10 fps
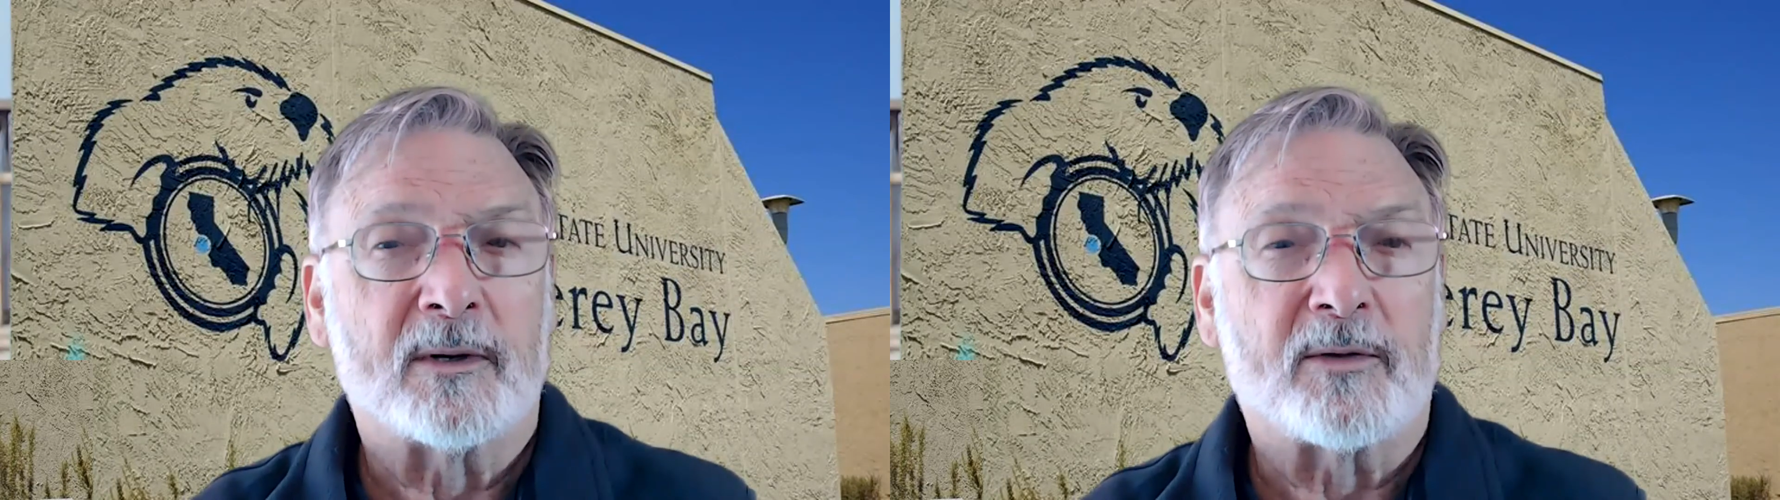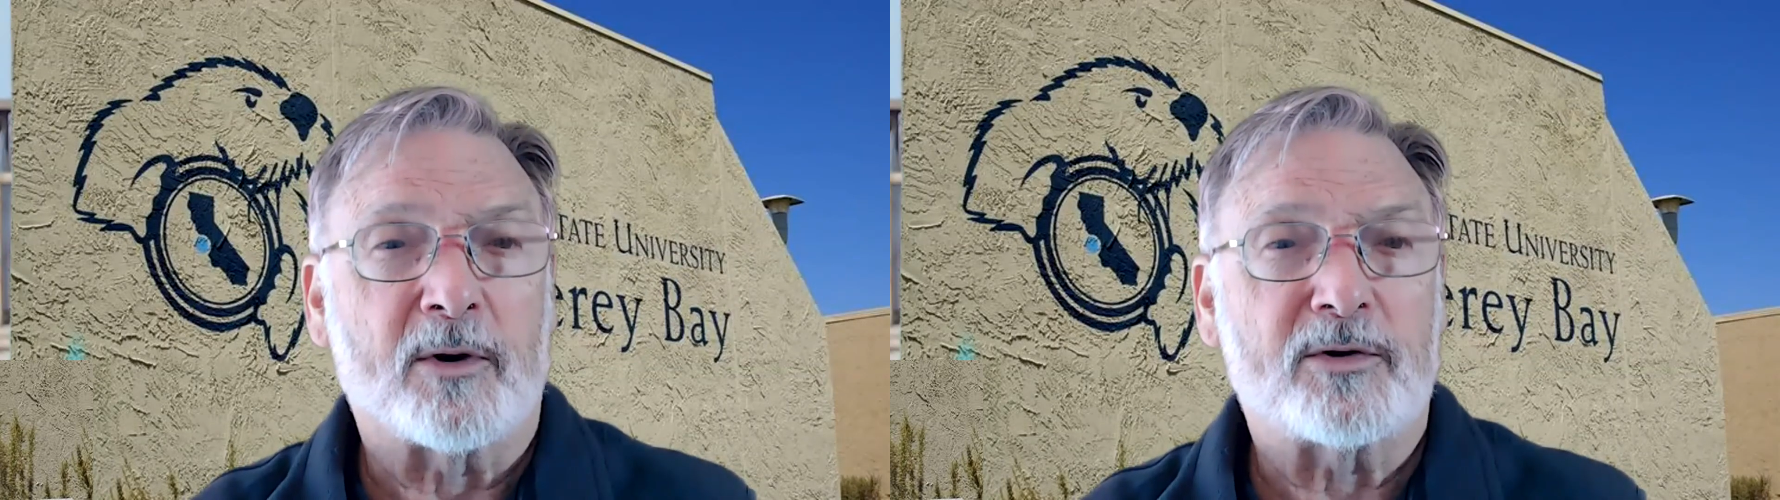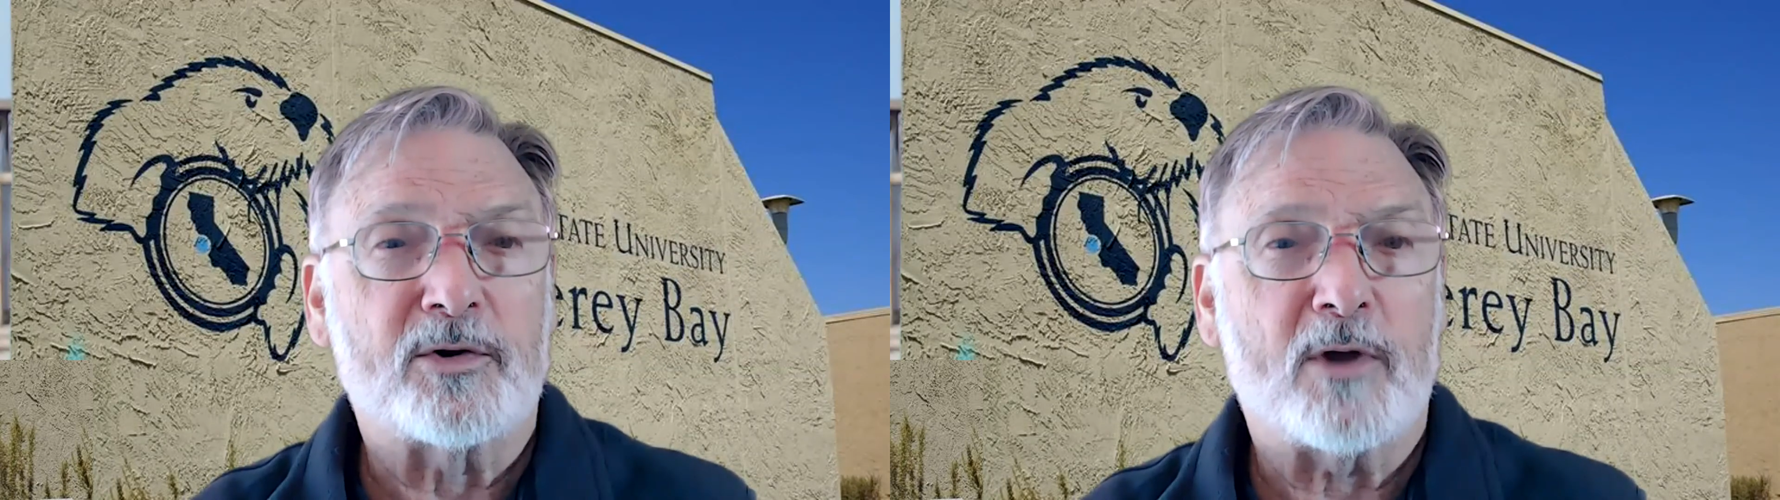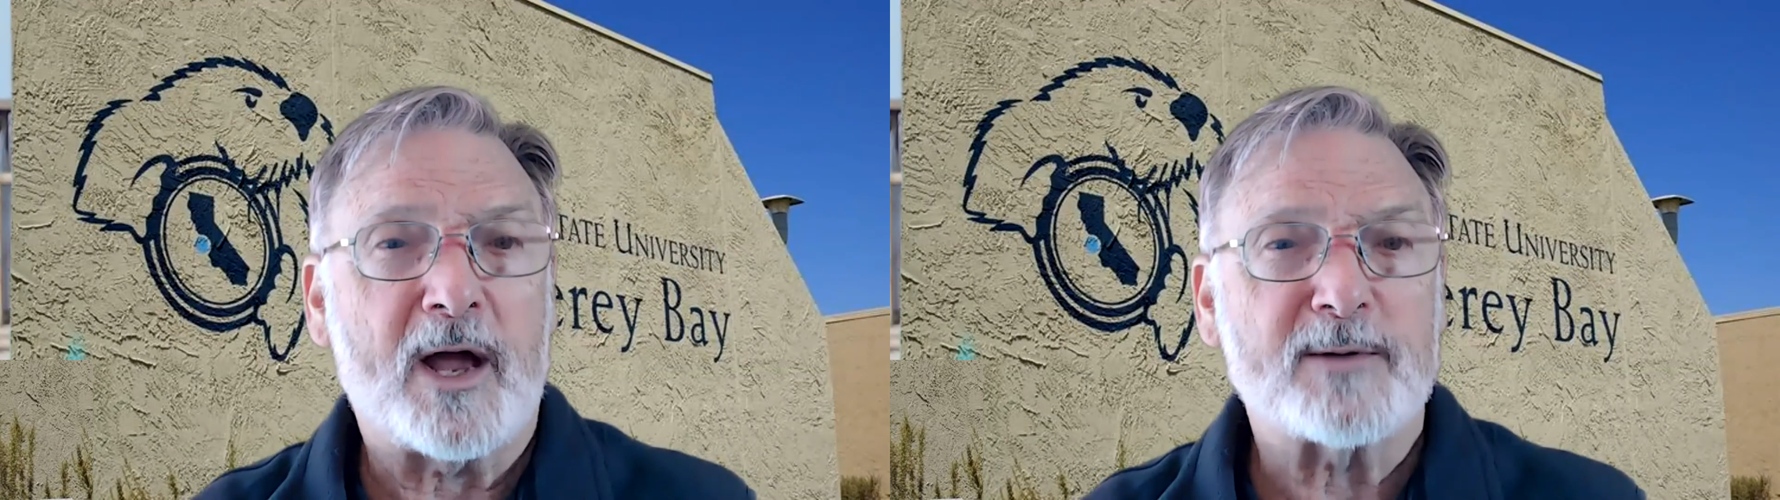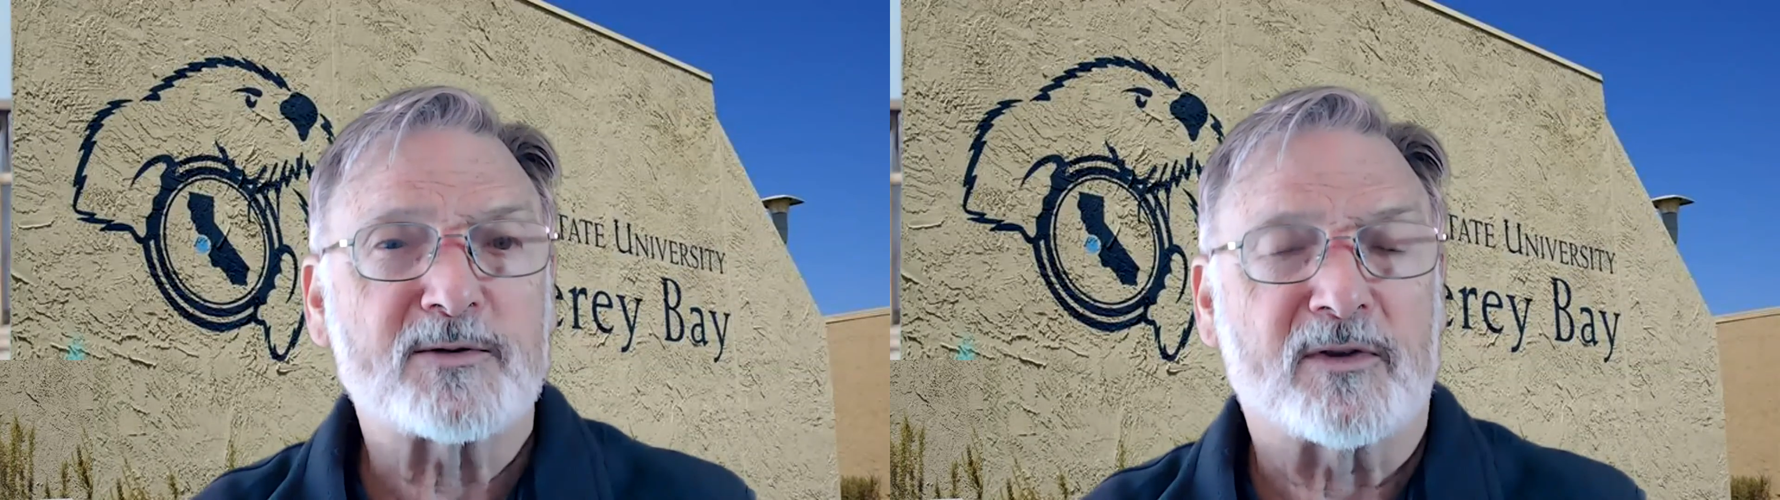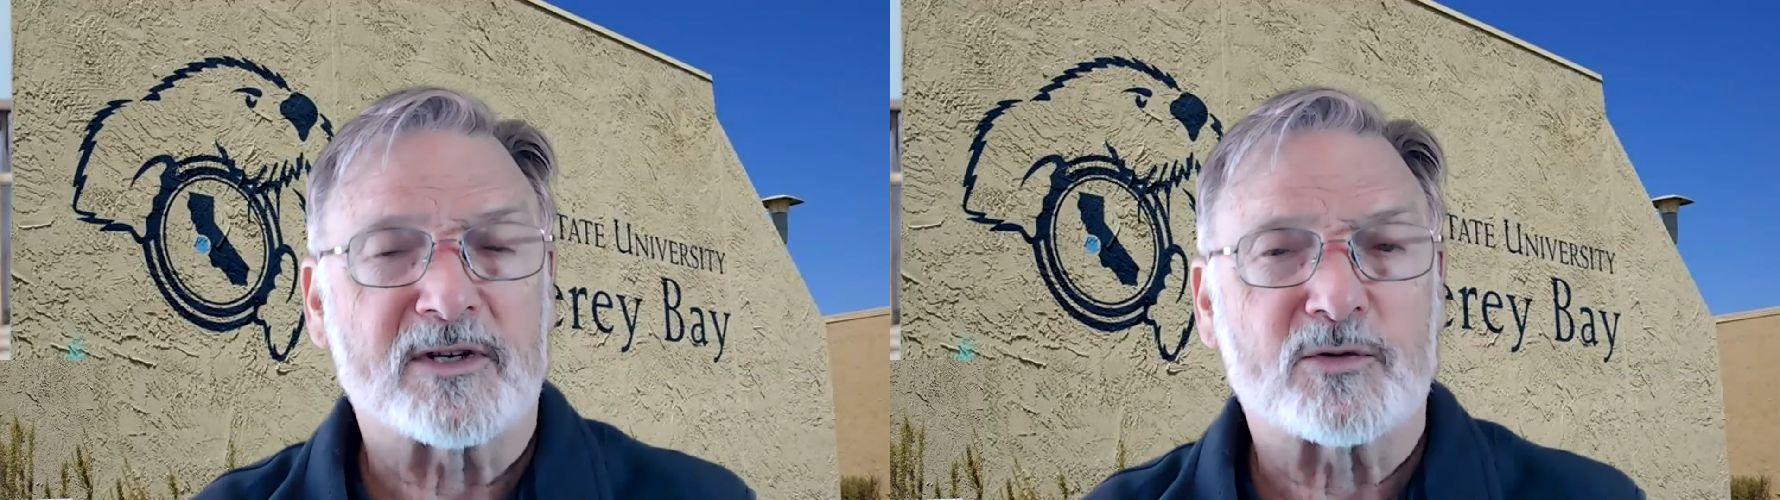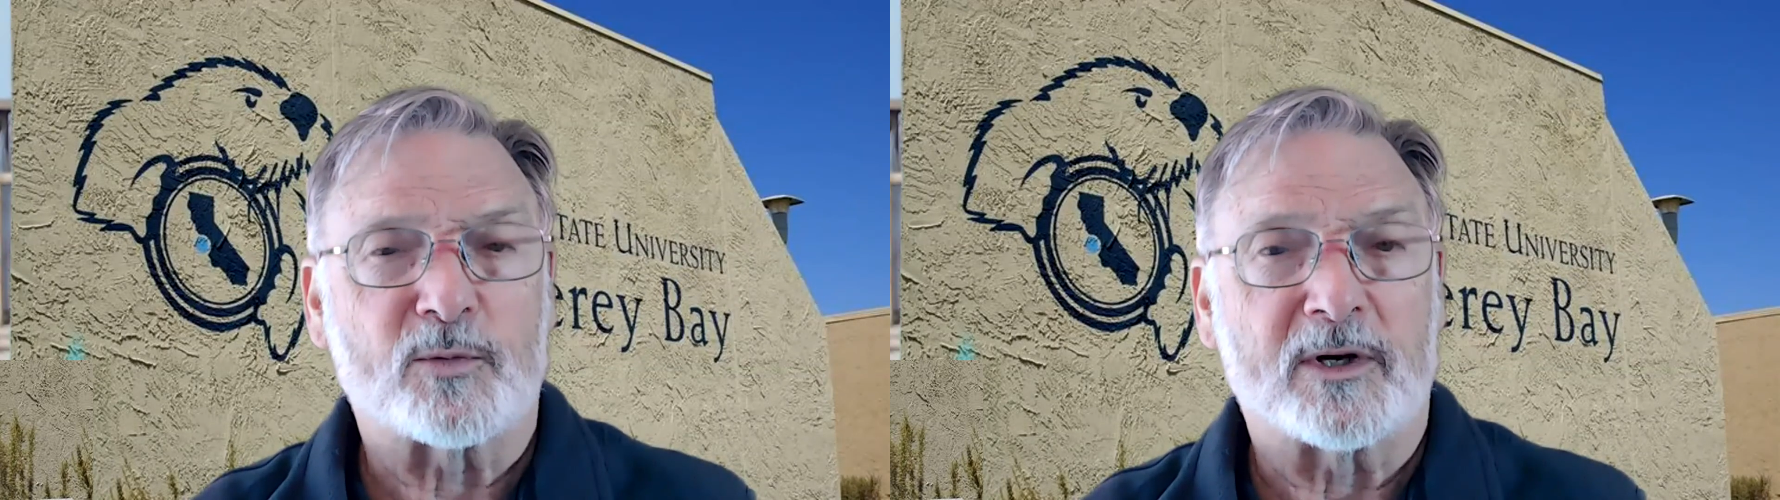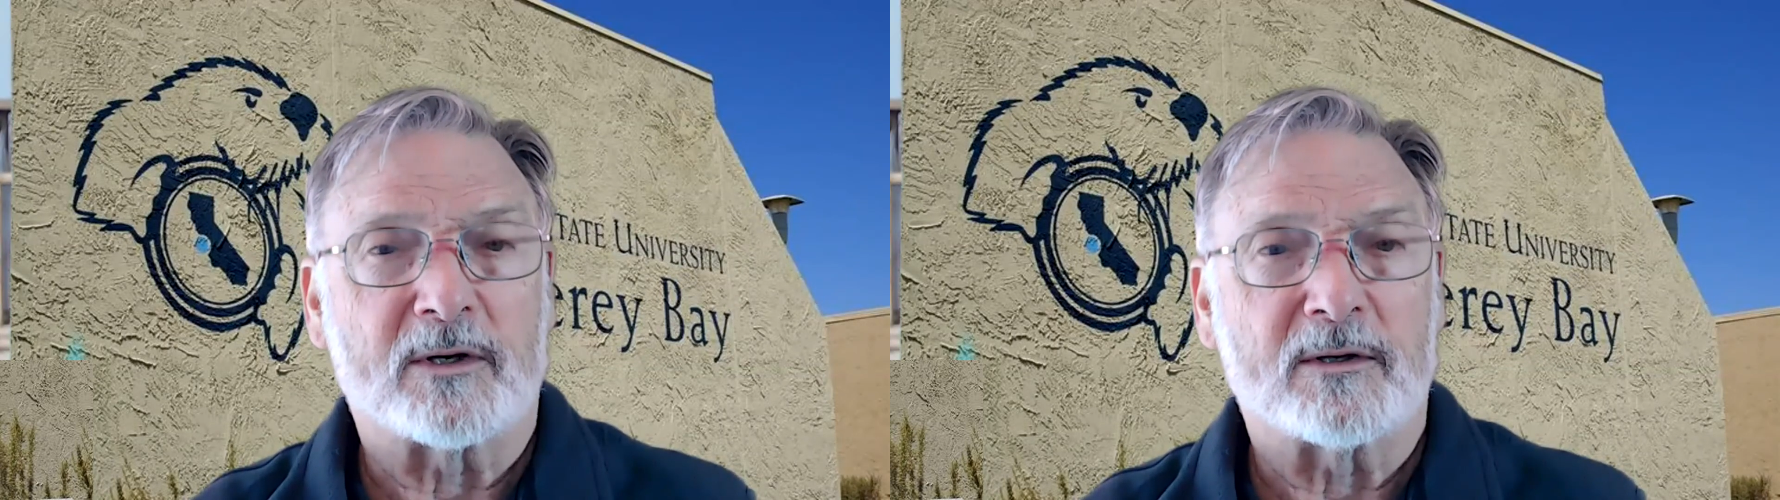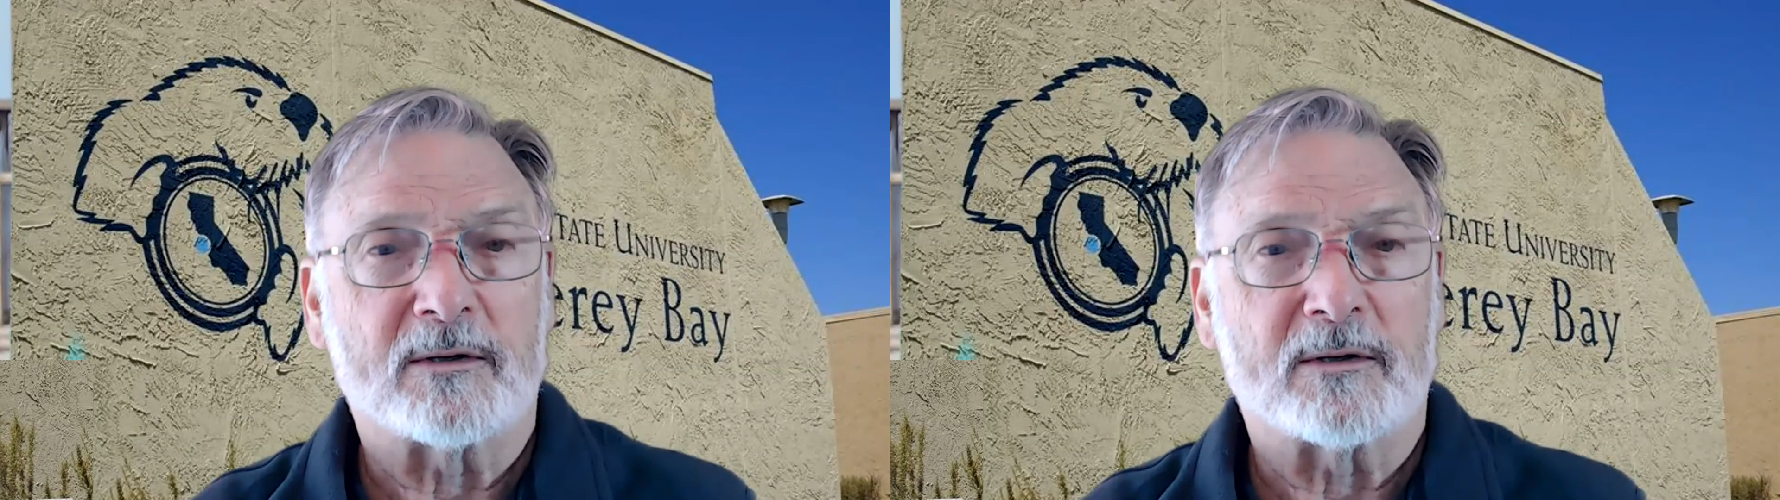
There are two labs for this week.